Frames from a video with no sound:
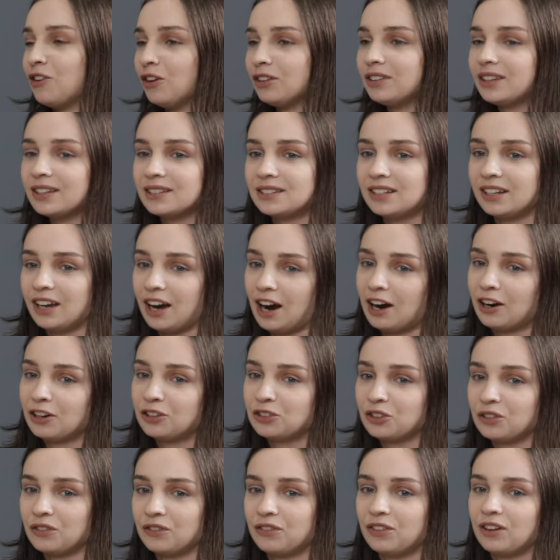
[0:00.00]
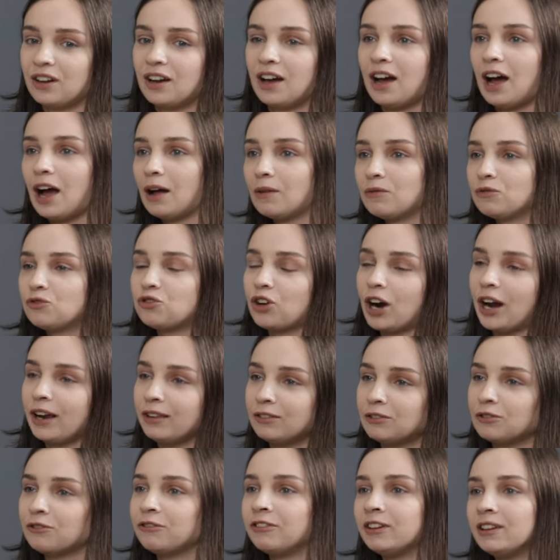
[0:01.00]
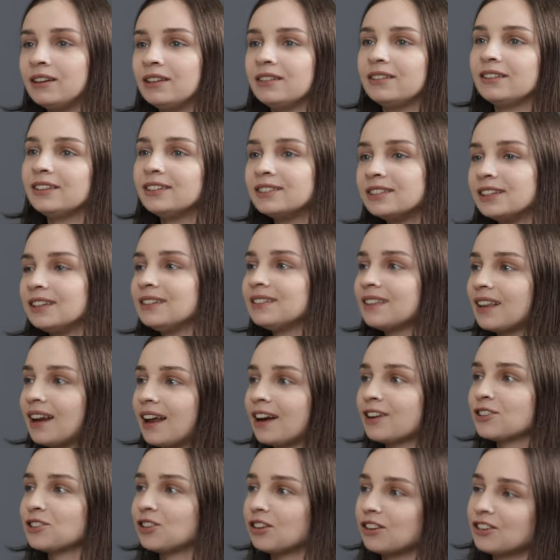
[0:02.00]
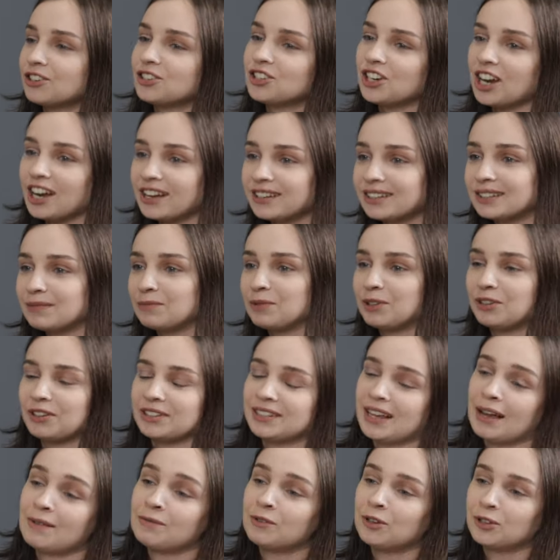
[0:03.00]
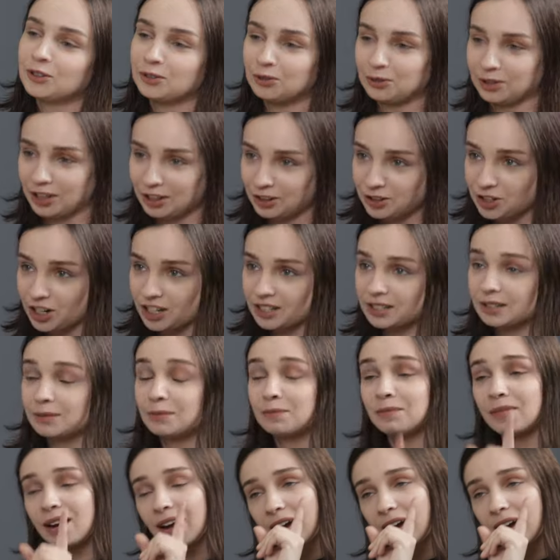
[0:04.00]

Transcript: not as the art of I'm trying to win in this intellectual chess because I'm not good at chess.